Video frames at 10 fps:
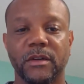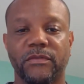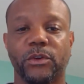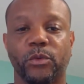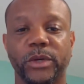
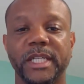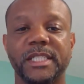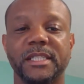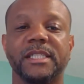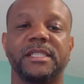The
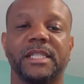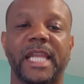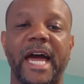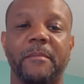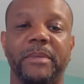reason this is a
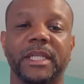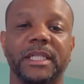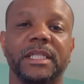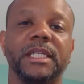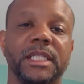
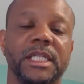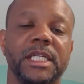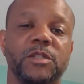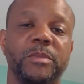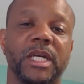liability
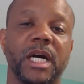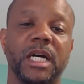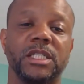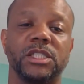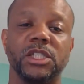is
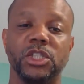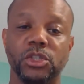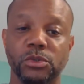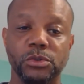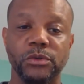because
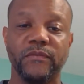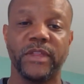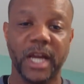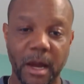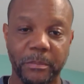you, the
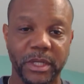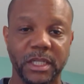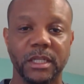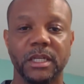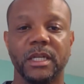company,